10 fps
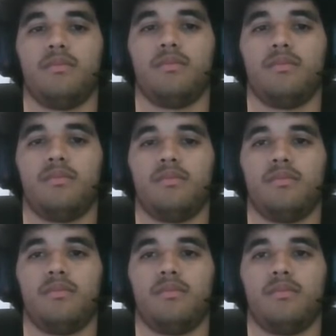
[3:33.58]

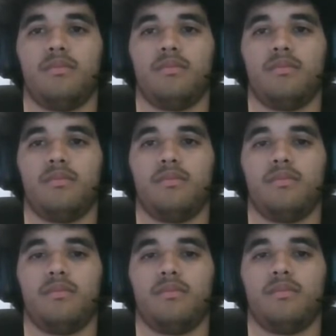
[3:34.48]

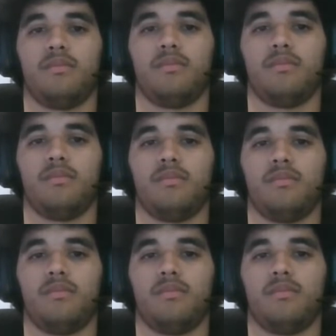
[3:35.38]

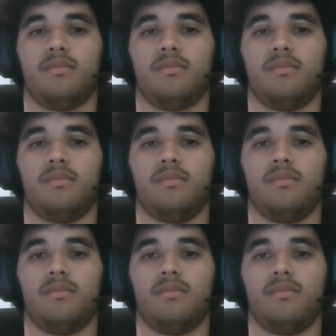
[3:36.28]

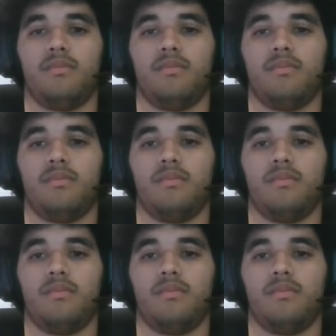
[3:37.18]
The person shown says nothing.